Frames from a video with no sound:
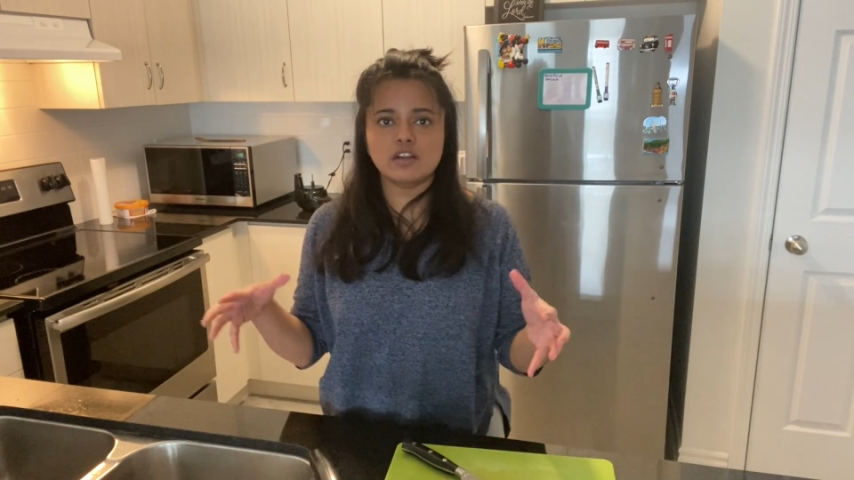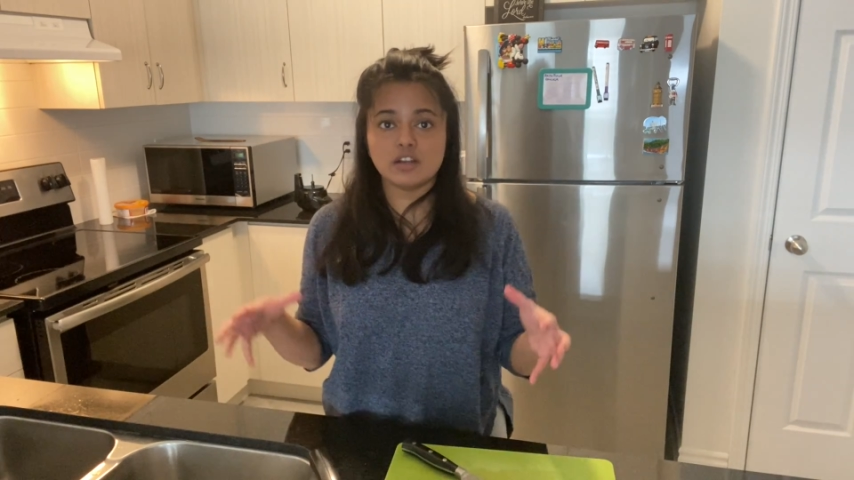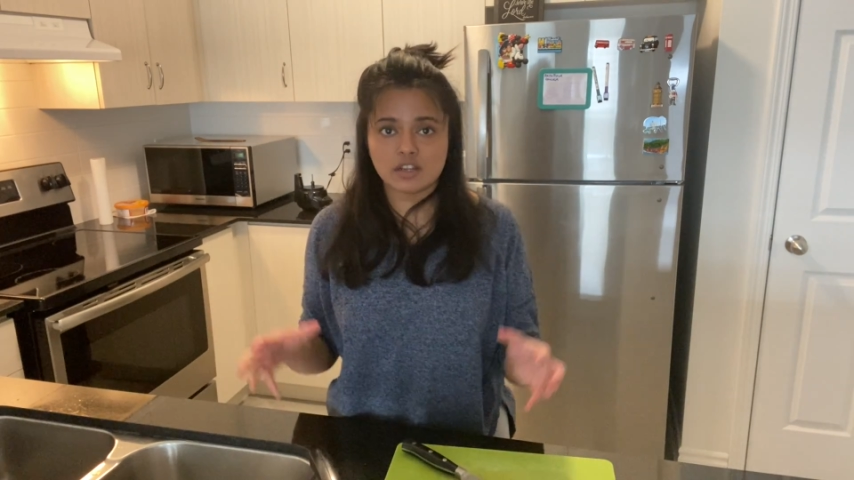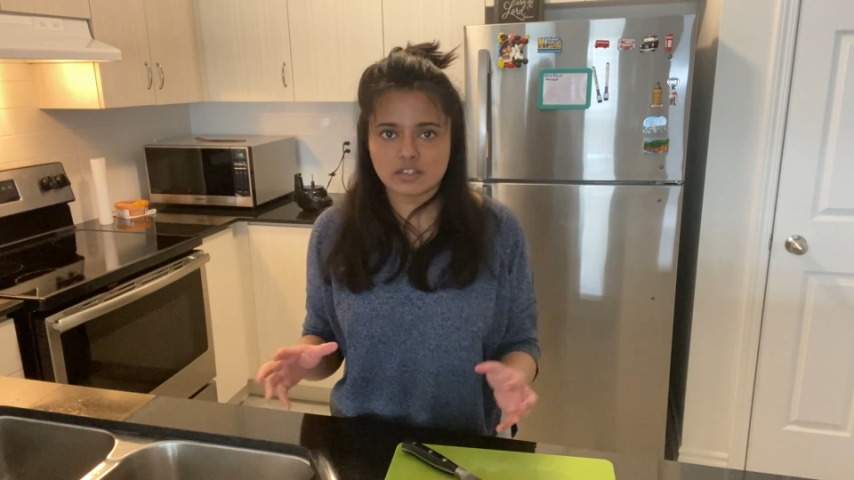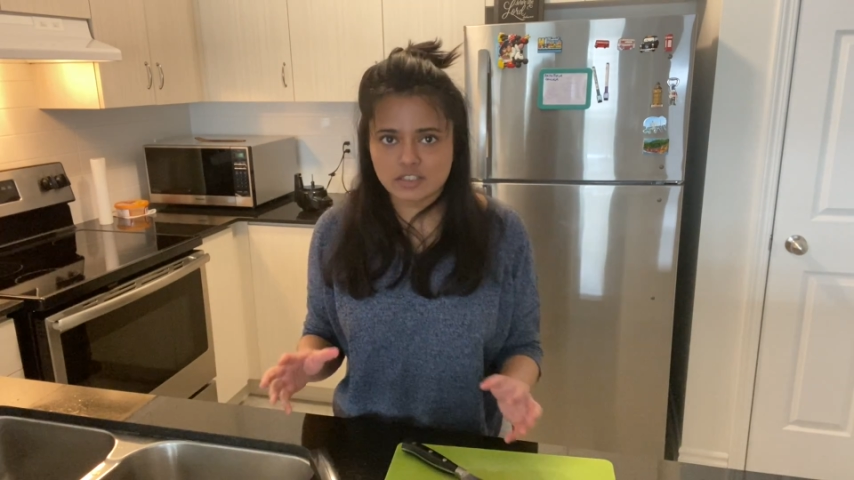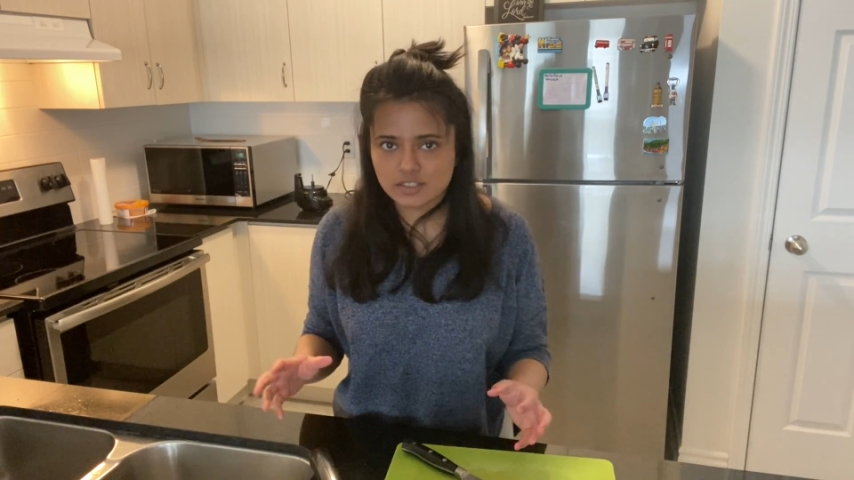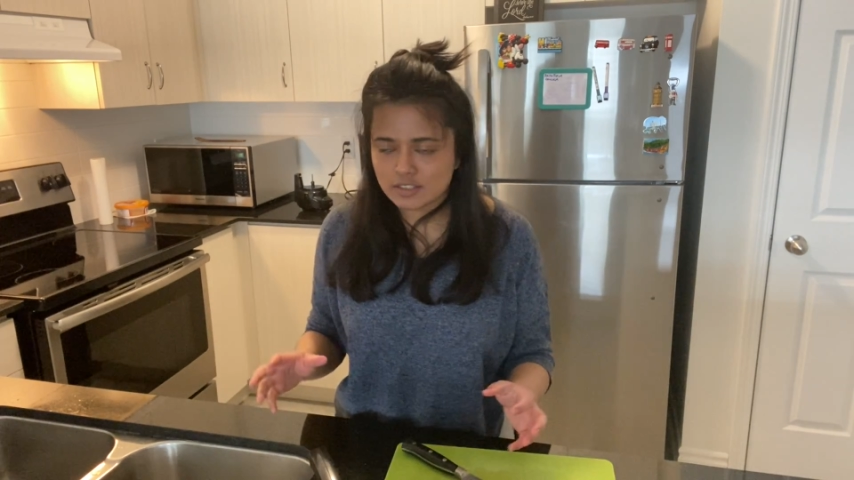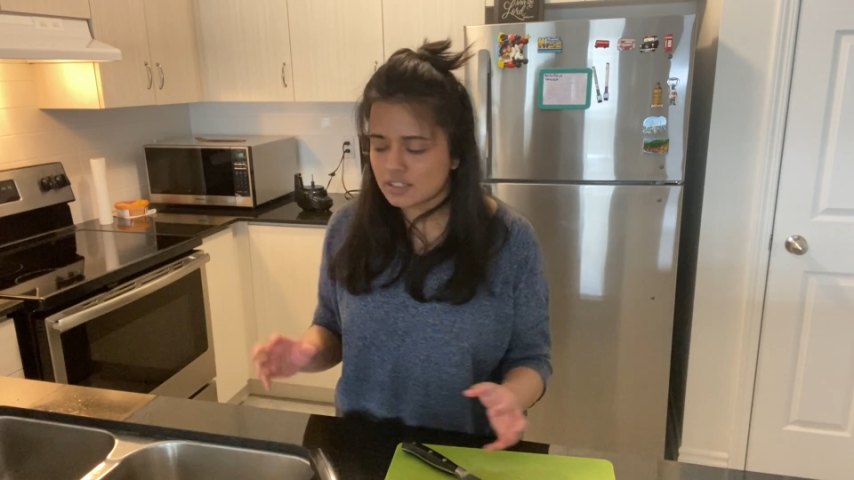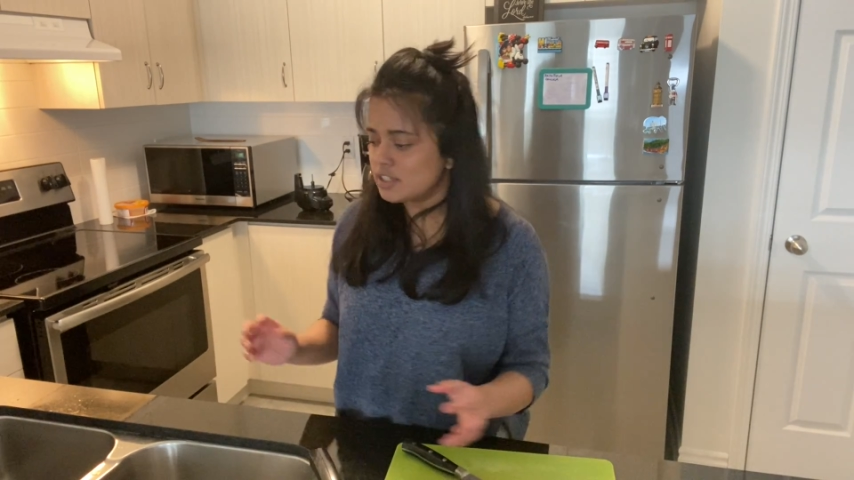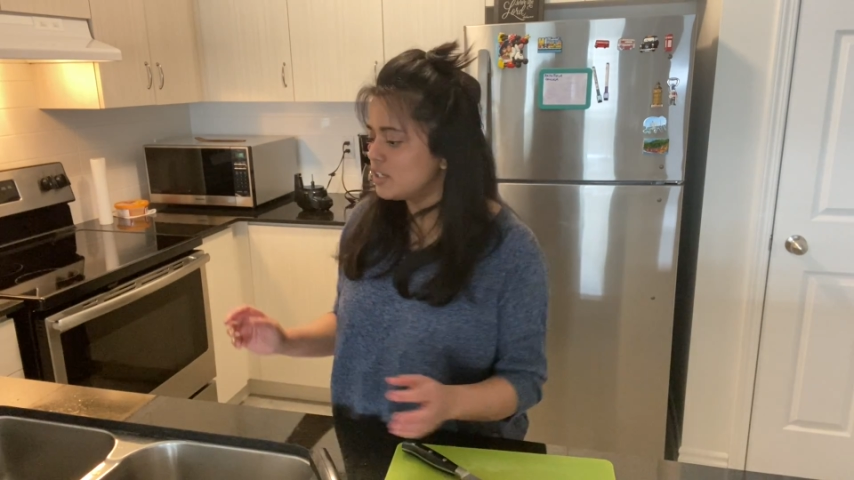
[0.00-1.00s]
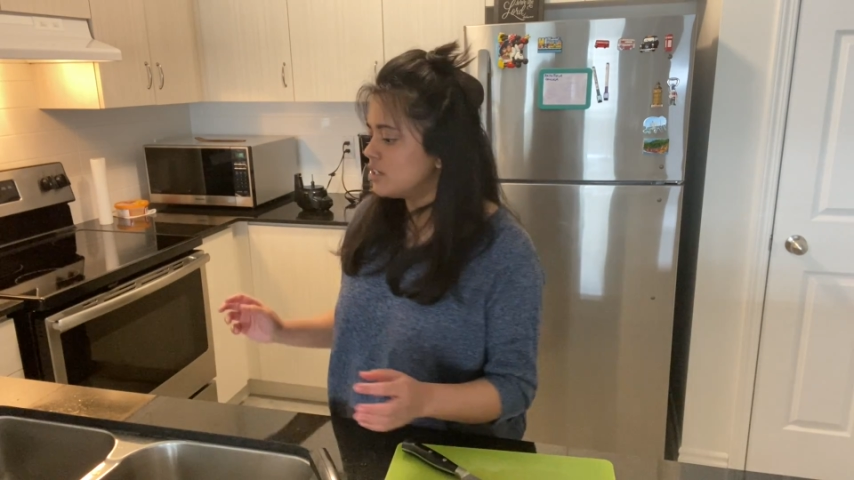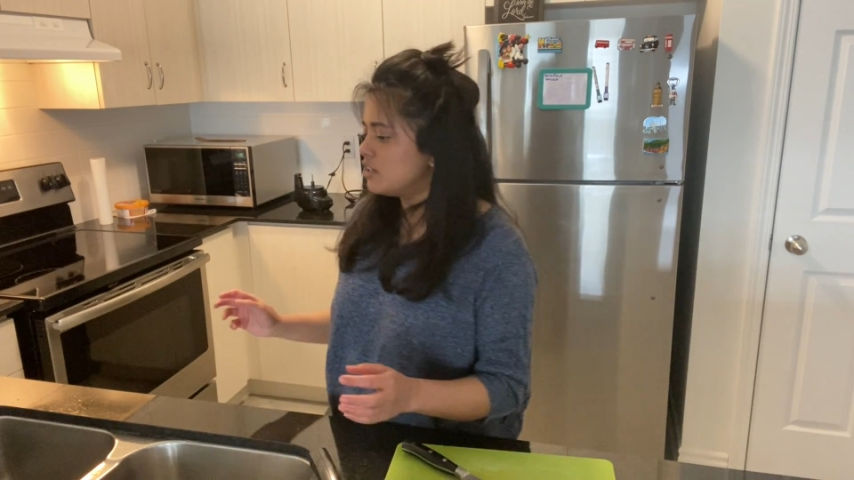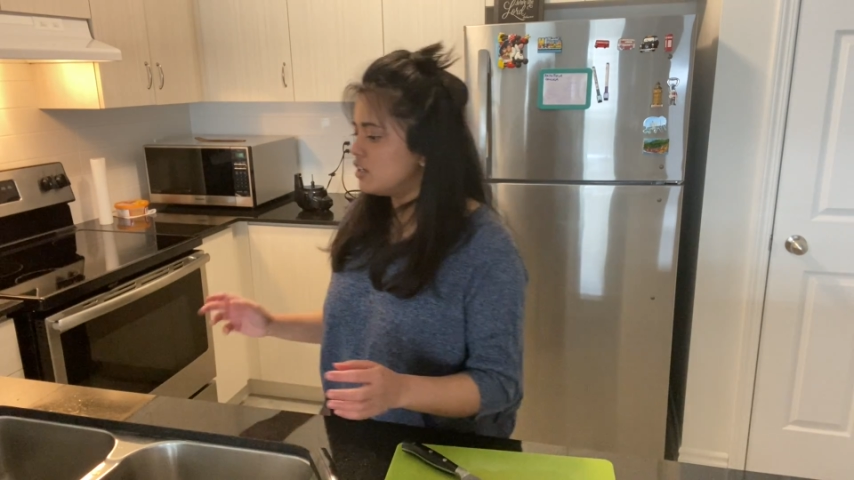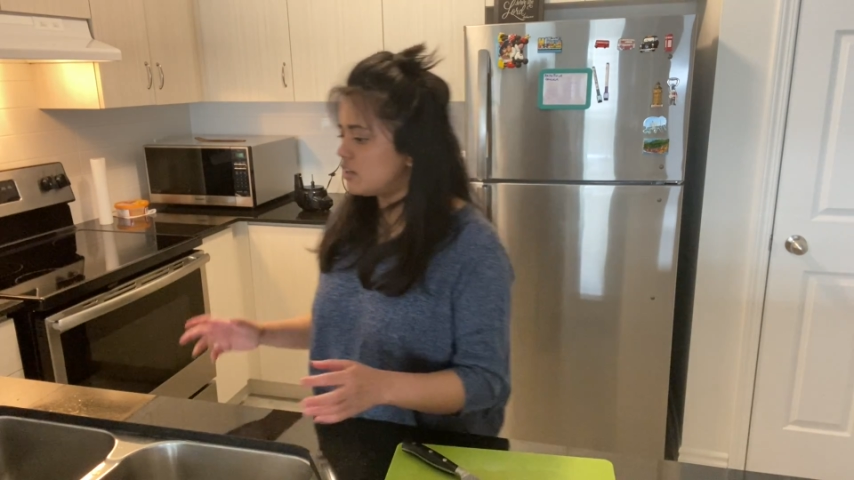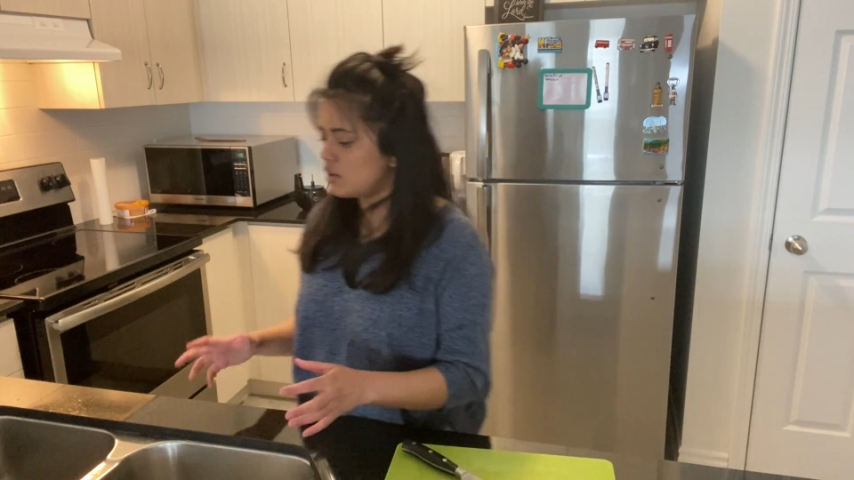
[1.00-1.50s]
clutter
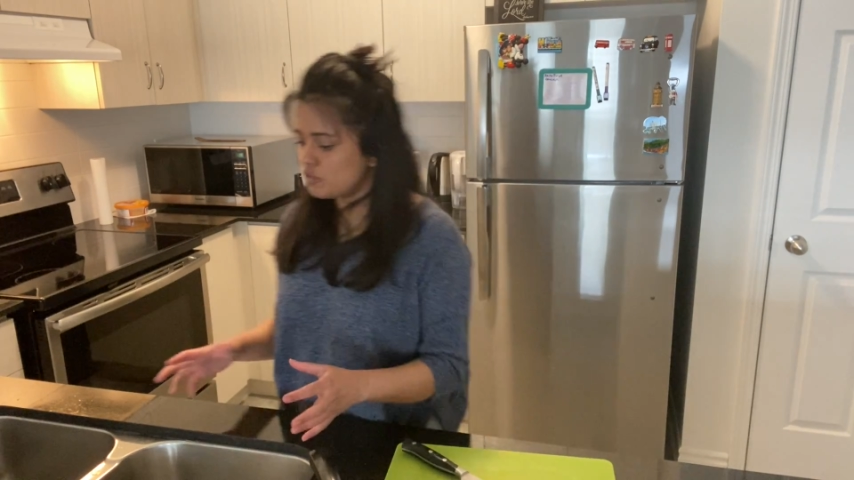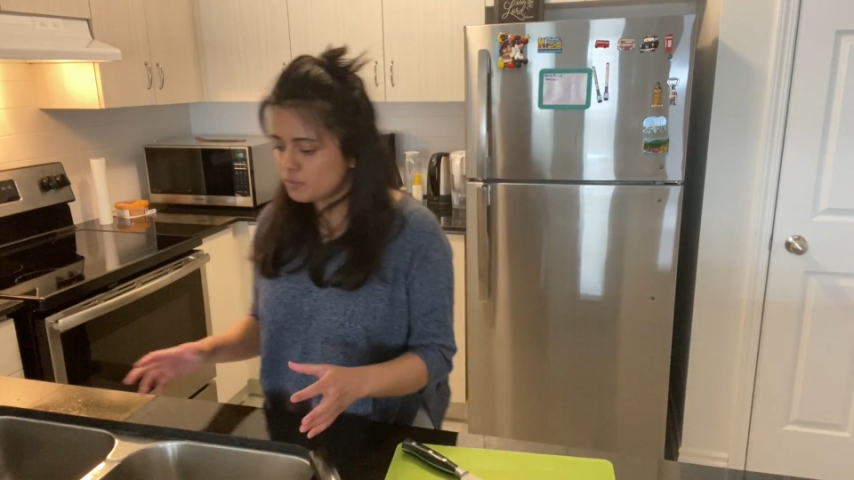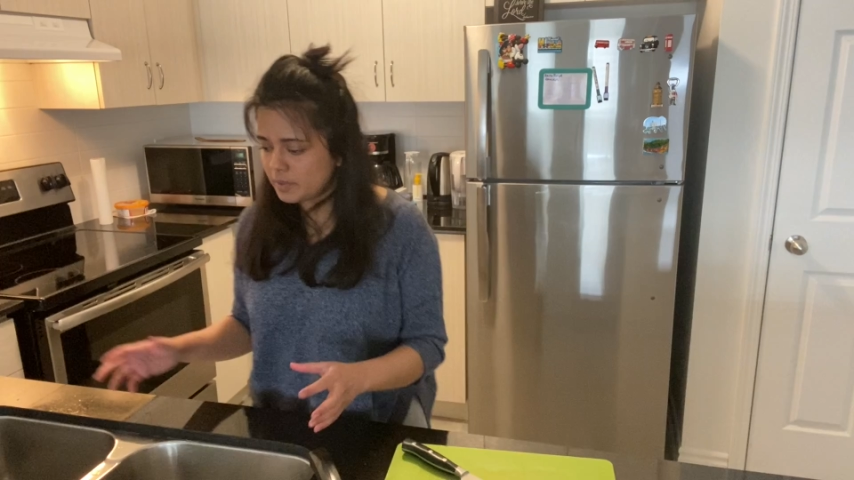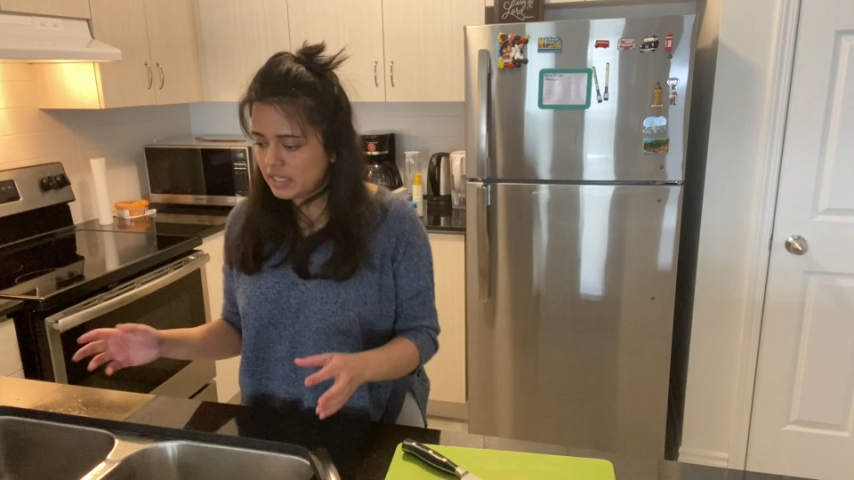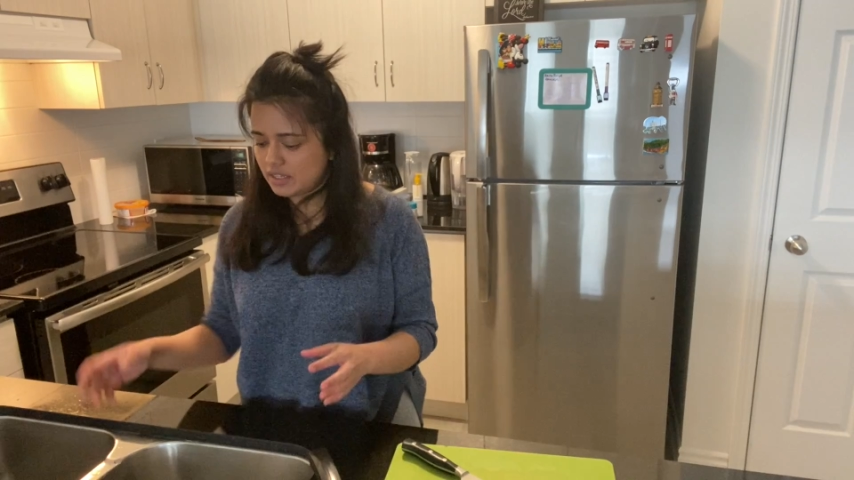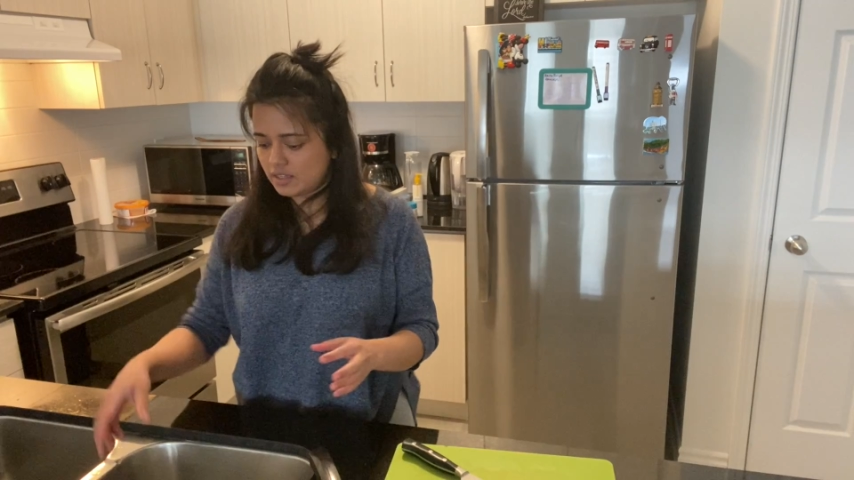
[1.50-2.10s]
around me.